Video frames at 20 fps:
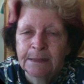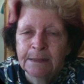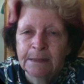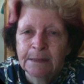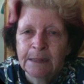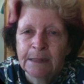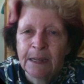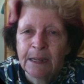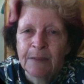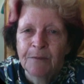
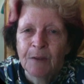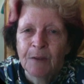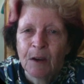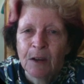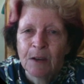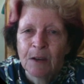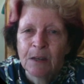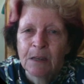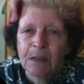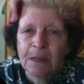if
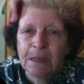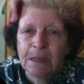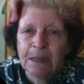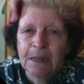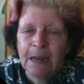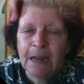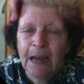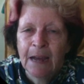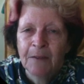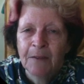I
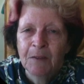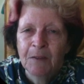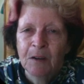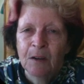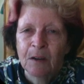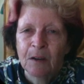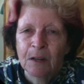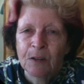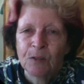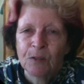did have it,
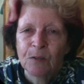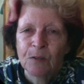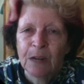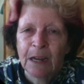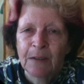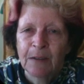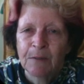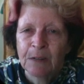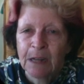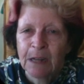I should
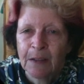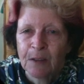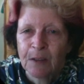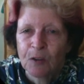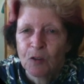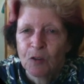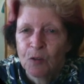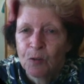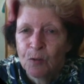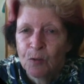have another
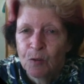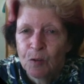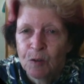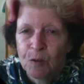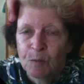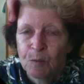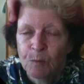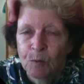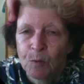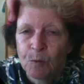2
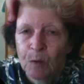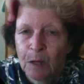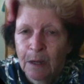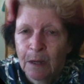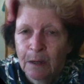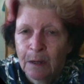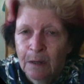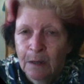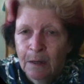smaller